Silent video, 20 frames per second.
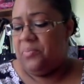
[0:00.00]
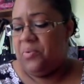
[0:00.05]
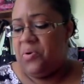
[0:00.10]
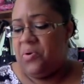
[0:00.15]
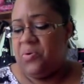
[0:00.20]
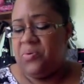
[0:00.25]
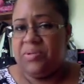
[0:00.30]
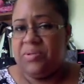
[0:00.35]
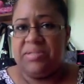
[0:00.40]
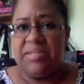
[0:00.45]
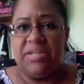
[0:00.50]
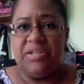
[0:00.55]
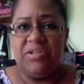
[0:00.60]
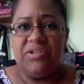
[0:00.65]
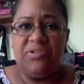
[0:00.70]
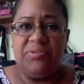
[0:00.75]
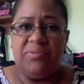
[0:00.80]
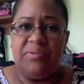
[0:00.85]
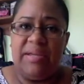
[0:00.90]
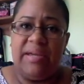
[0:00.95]
who
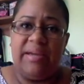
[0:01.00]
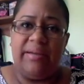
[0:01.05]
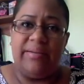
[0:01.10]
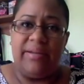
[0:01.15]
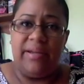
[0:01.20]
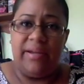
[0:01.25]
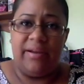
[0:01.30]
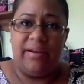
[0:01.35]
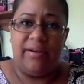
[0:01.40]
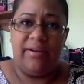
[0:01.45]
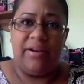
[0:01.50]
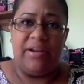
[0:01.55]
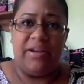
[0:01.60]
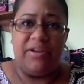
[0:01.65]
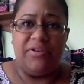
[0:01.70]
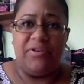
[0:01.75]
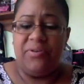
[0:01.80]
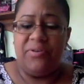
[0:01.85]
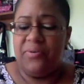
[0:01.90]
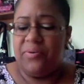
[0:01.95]
sees you down there,
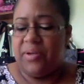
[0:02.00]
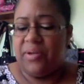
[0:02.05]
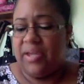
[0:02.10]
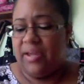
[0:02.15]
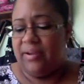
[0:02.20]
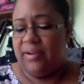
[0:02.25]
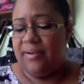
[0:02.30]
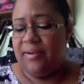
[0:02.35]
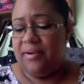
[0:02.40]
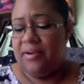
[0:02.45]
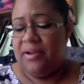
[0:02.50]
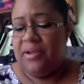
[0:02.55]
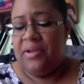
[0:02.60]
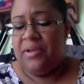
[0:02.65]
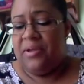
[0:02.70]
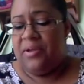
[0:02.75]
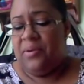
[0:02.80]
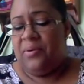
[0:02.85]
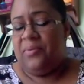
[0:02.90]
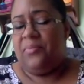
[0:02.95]
and you don't care
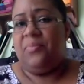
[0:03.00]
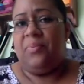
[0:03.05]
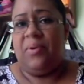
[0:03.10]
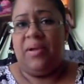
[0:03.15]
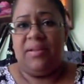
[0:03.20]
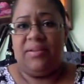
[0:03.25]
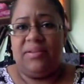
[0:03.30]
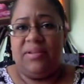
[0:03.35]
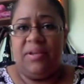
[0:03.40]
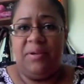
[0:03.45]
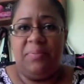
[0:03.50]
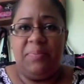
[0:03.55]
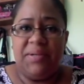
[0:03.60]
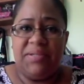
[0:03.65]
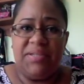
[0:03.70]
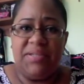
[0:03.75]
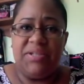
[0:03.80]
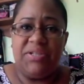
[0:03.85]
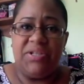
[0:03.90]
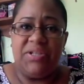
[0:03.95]
what
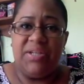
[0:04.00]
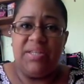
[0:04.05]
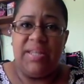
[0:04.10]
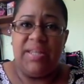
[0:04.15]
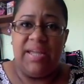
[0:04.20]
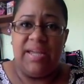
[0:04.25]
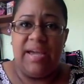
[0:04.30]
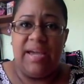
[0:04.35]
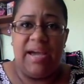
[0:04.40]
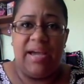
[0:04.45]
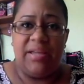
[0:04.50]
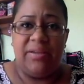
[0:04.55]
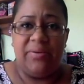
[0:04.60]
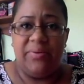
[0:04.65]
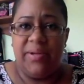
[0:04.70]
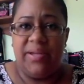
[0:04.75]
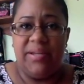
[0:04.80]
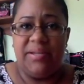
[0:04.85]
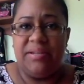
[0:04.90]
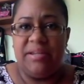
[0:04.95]
position they got you
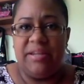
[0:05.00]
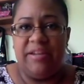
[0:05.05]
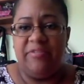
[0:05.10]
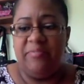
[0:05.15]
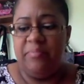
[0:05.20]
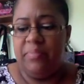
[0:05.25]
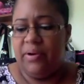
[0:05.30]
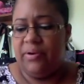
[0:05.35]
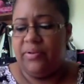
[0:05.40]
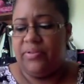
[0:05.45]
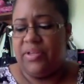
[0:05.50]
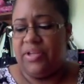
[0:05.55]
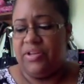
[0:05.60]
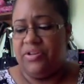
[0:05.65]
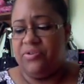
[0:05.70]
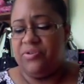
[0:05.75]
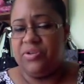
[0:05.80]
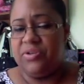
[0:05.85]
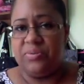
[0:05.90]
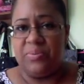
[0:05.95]
in to give birth, and
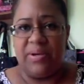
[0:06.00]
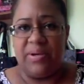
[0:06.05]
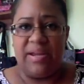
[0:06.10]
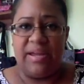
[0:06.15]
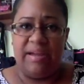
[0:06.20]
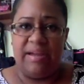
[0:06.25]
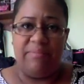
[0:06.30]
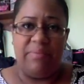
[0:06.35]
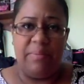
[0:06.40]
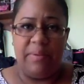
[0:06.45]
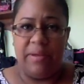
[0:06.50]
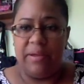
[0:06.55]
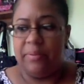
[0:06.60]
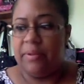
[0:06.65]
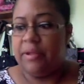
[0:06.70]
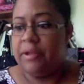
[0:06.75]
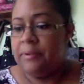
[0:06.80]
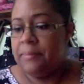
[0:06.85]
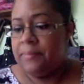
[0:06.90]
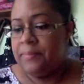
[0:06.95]
you just want to have the baby.